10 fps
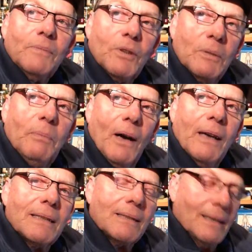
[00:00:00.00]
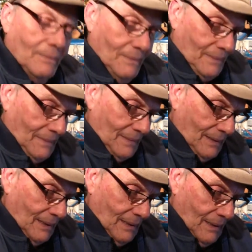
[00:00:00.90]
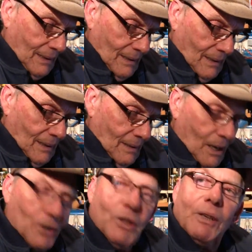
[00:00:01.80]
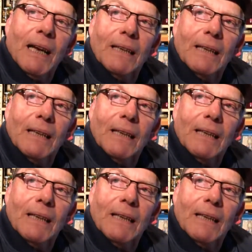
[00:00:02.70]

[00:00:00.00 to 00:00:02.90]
Goodbye, I said. No sooner